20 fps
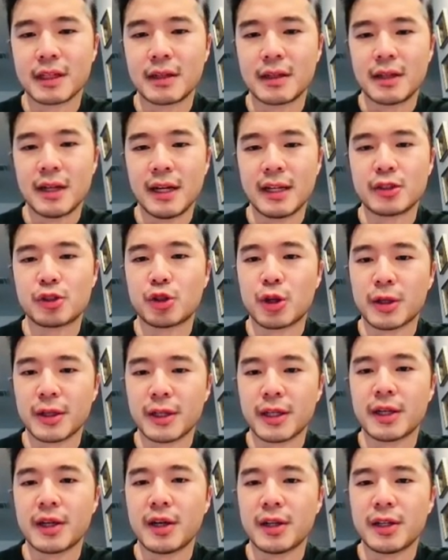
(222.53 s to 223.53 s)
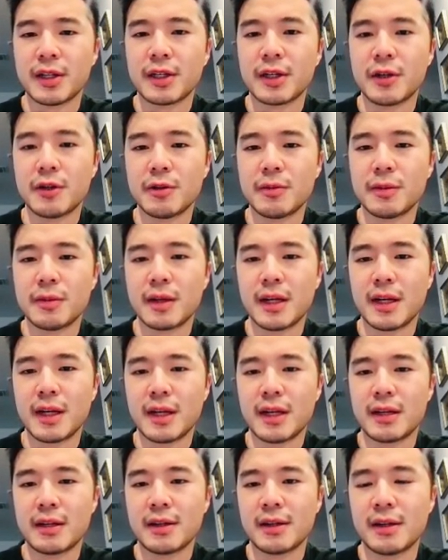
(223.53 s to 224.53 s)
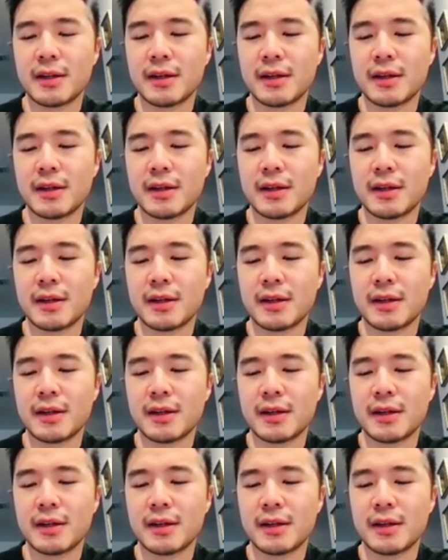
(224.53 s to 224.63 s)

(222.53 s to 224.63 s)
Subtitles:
and drunken honeycomb, and